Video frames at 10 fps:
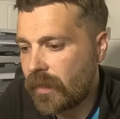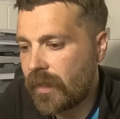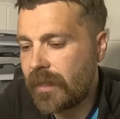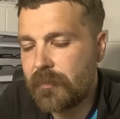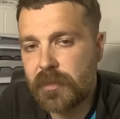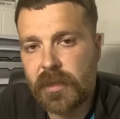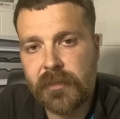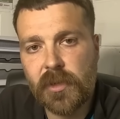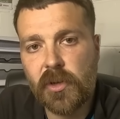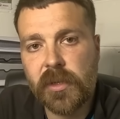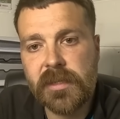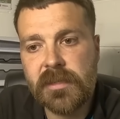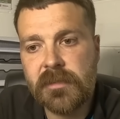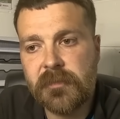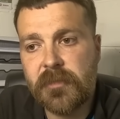I'm gonna have a look
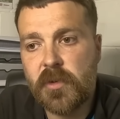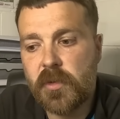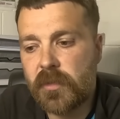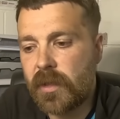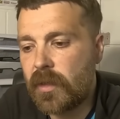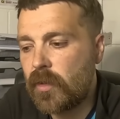in further.